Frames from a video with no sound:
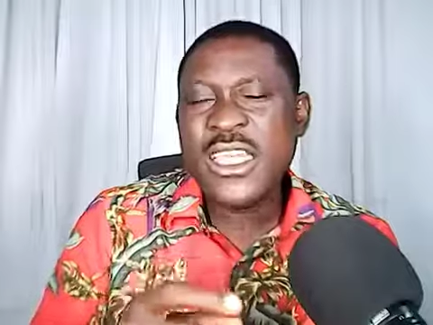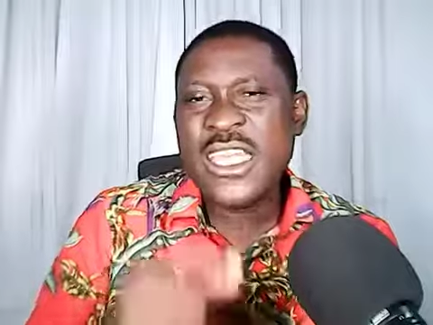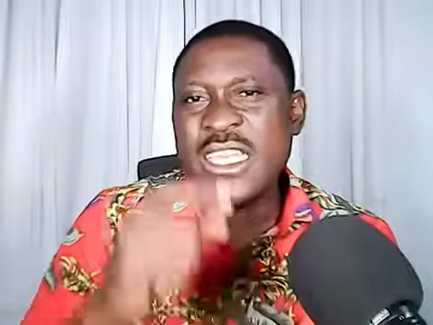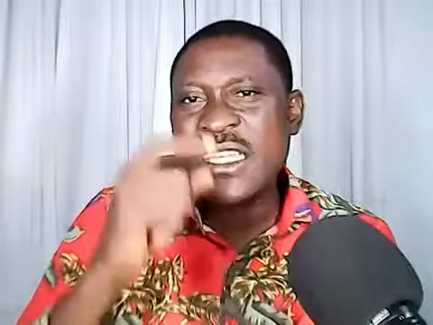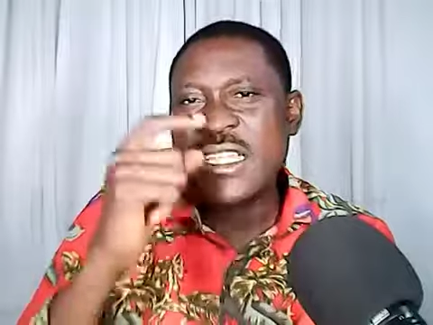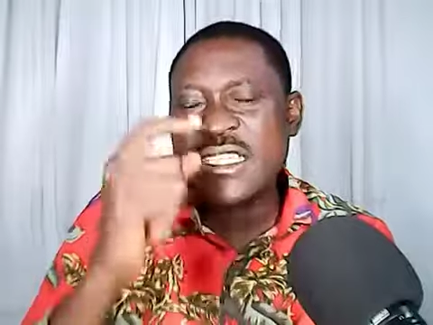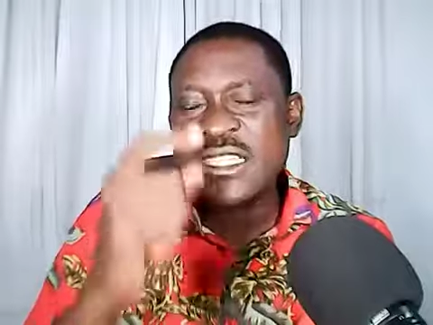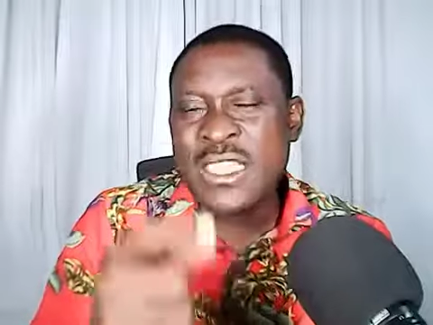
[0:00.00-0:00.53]

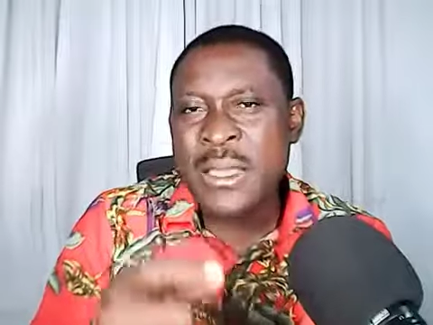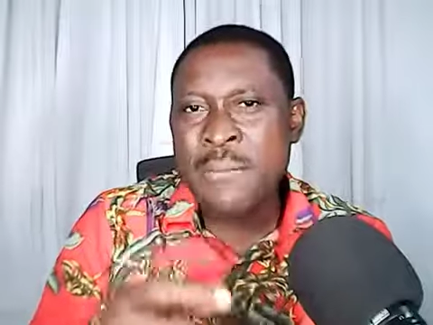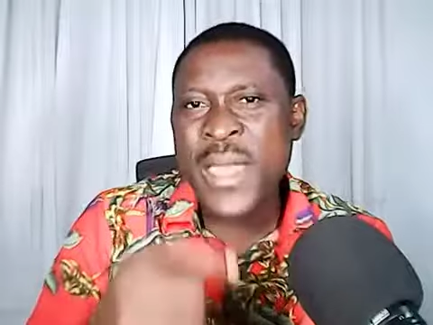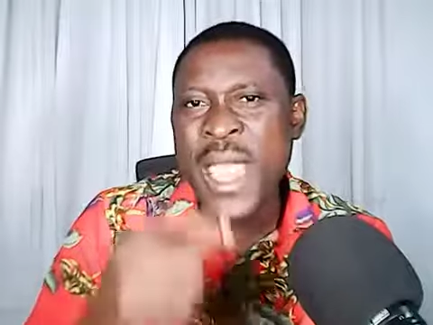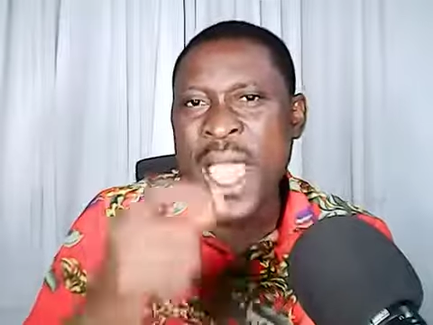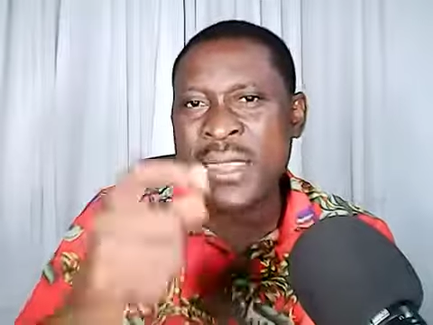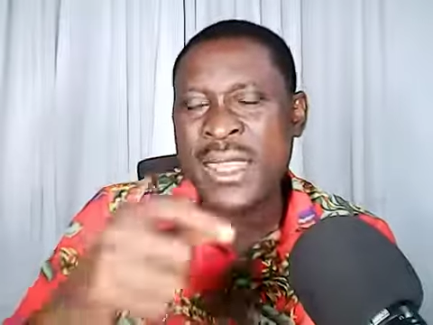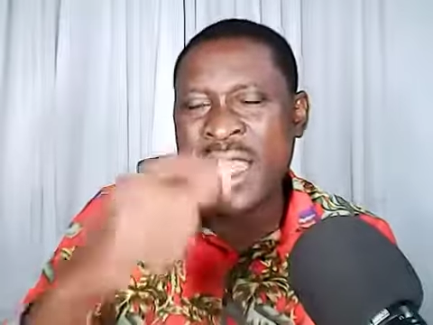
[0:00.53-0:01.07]
in the team
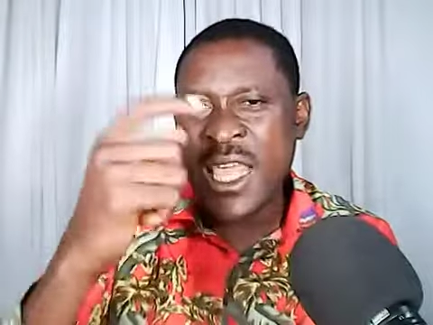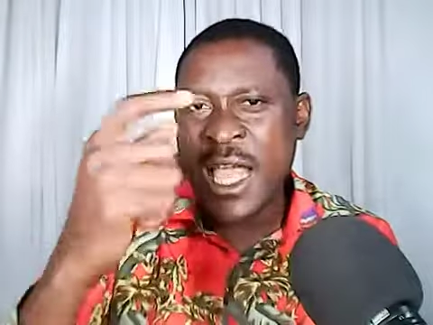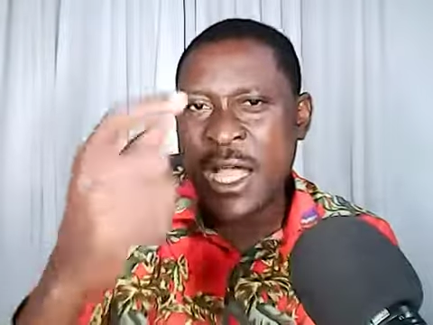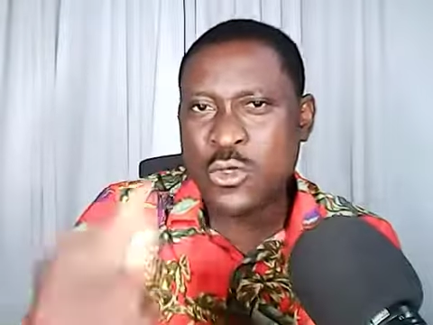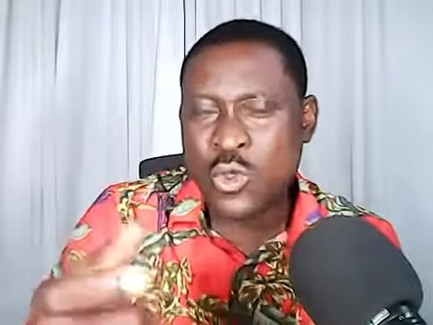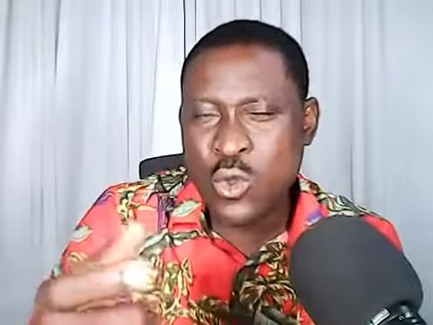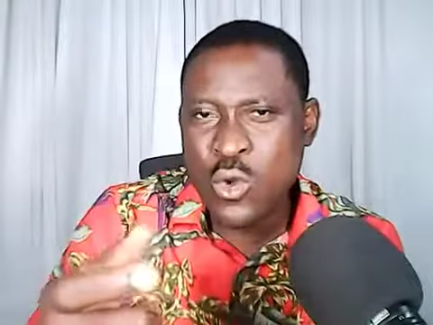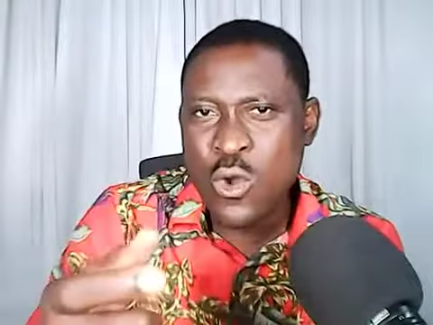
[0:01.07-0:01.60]
behind the layer
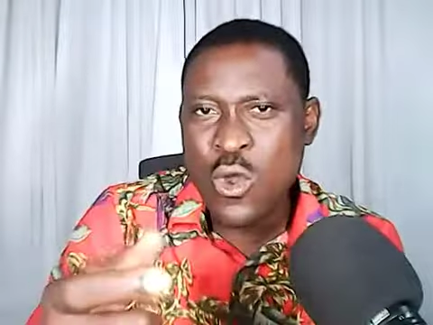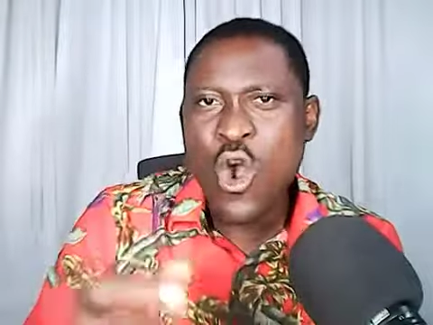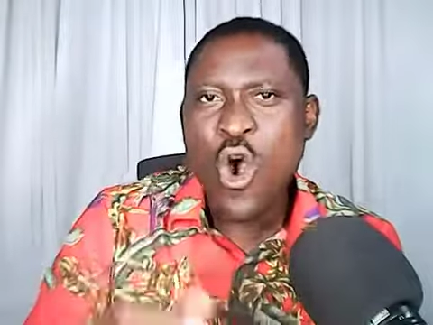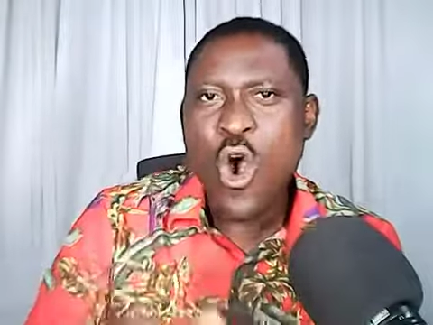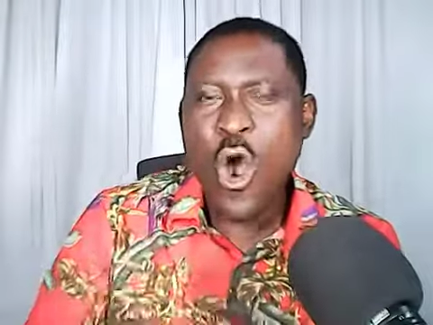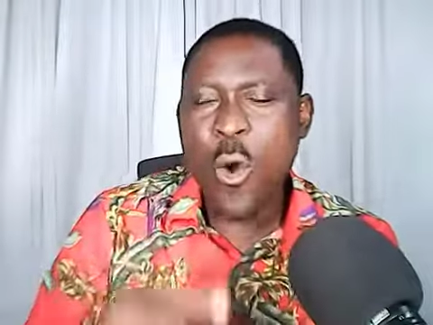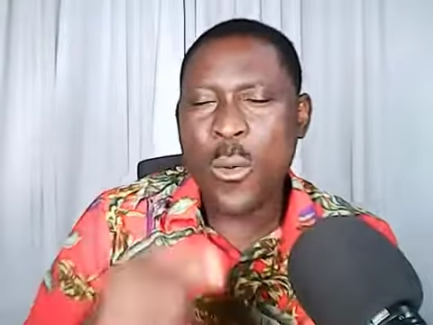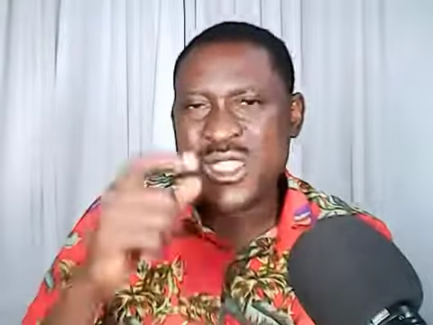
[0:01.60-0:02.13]
2?
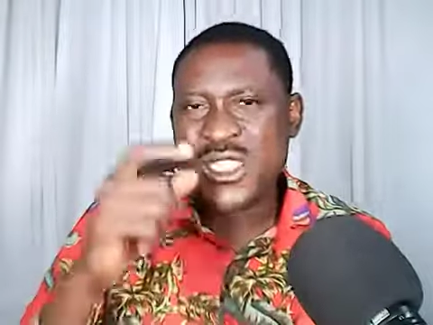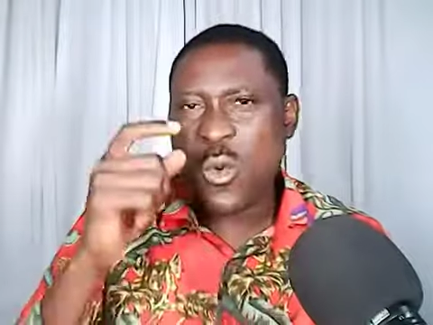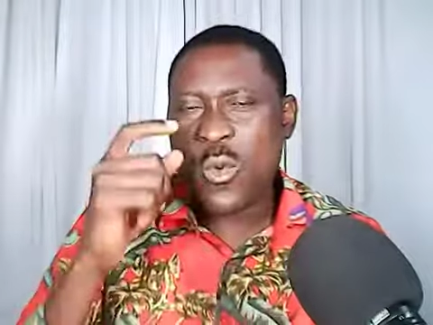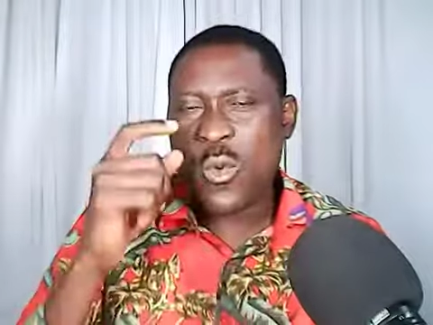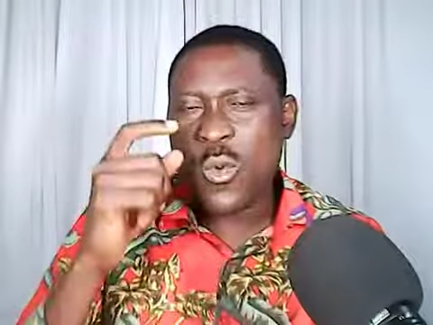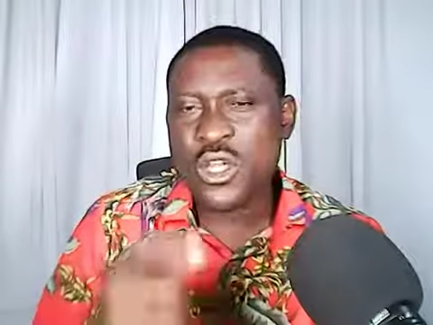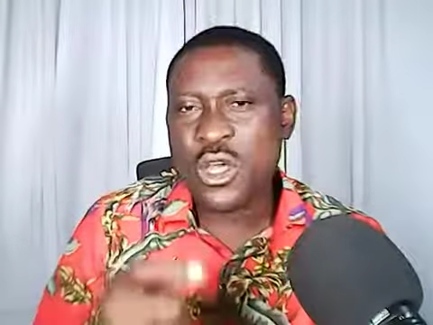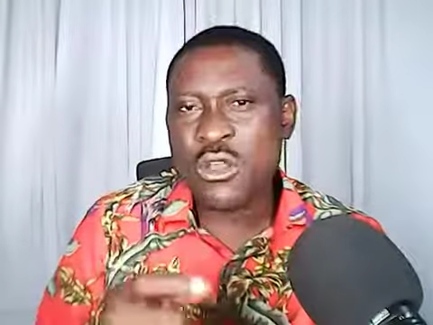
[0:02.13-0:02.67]
Or was it a
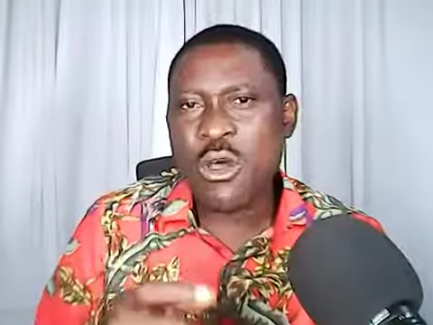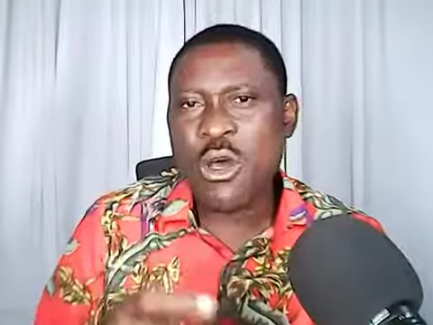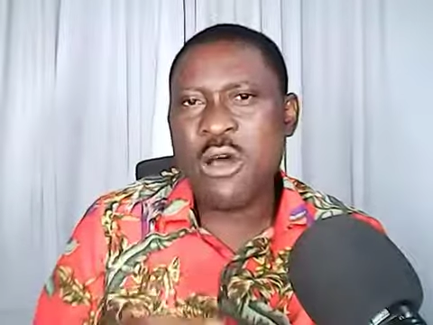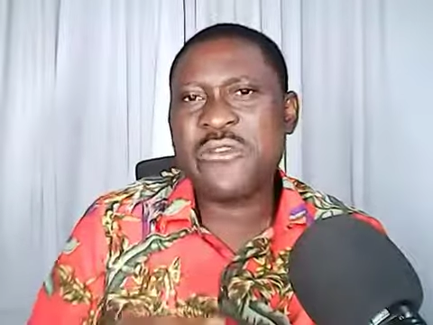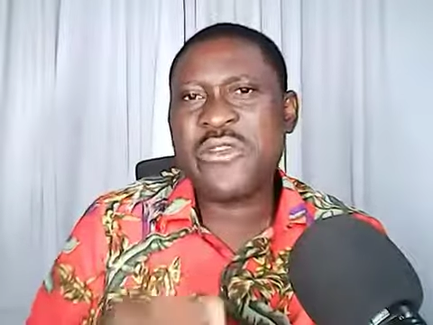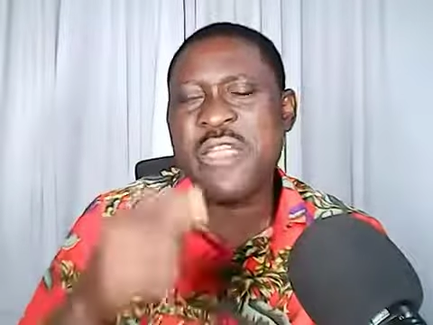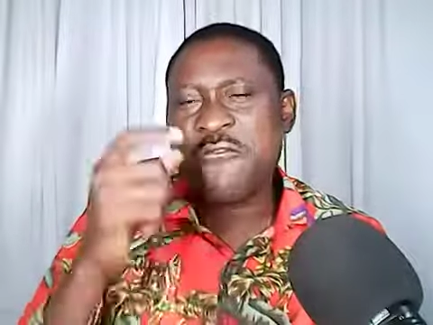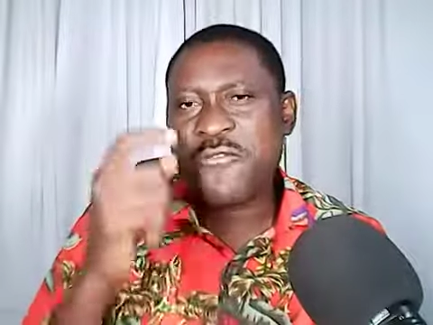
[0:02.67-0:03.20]
question
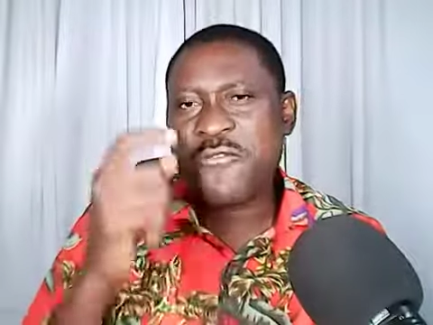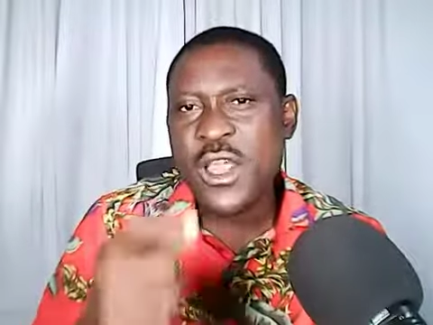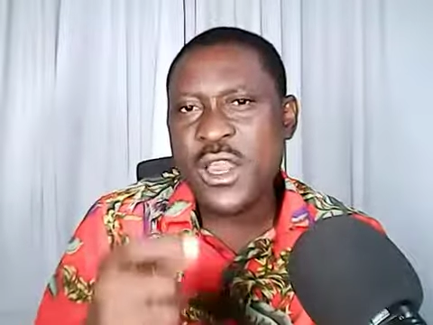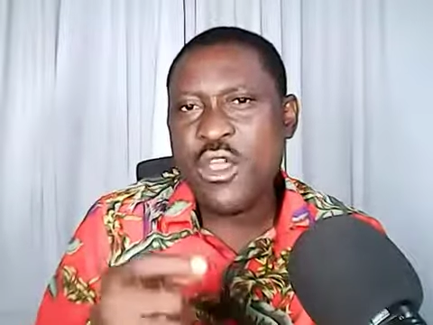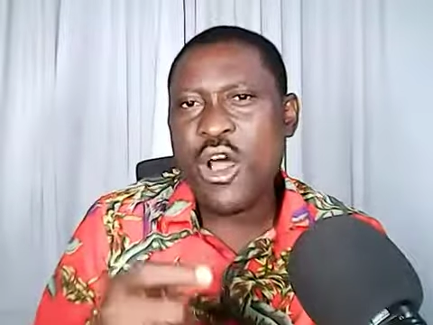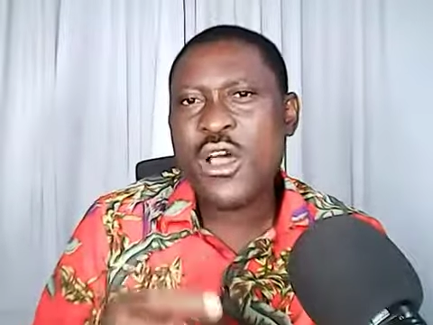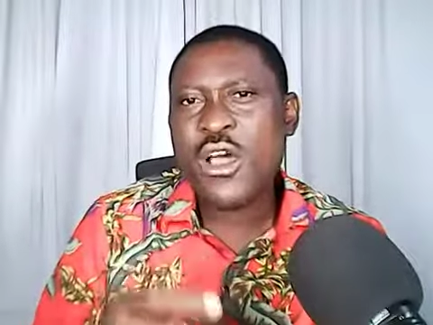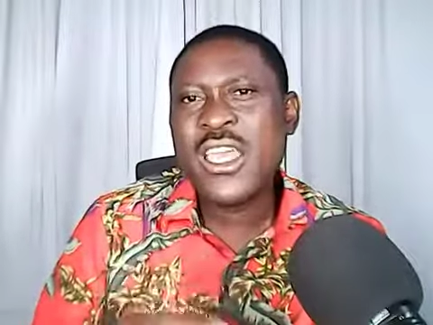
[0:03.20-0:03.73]
of a
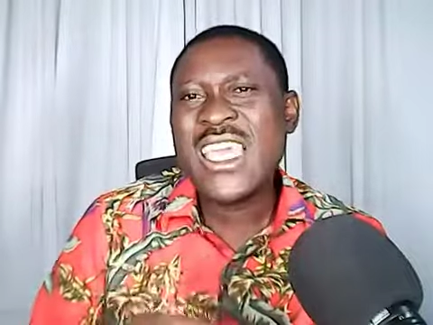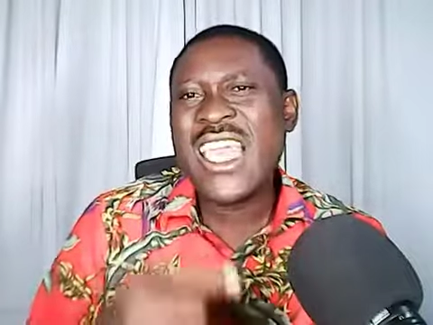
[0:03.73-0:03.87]
failure